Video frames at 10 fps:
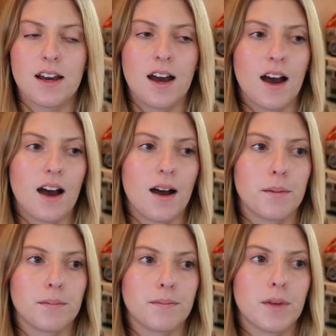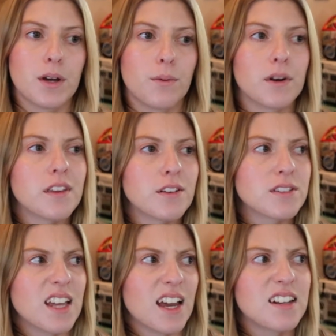what are those,
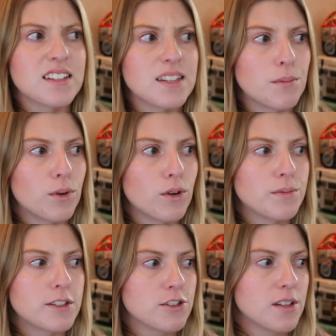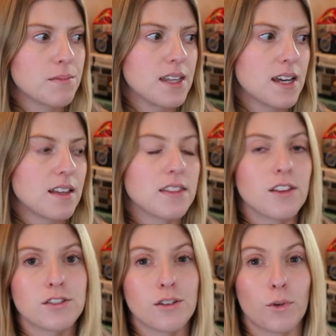the Edison bulbs or something?
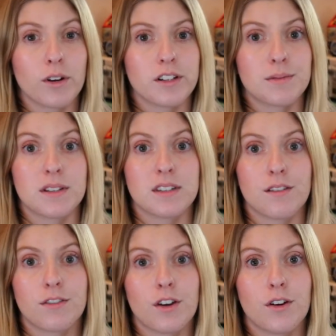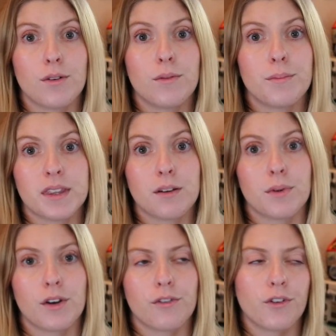Those are more expensive though, but they're
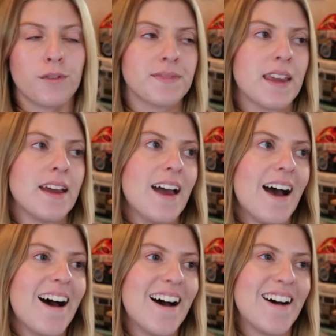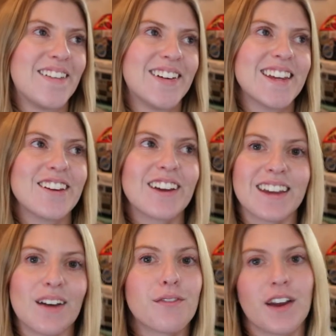beautiful. You can
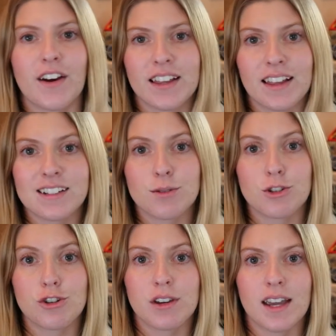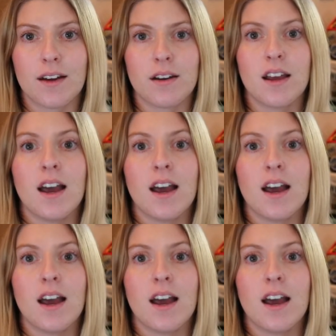get fairy lights, which you can get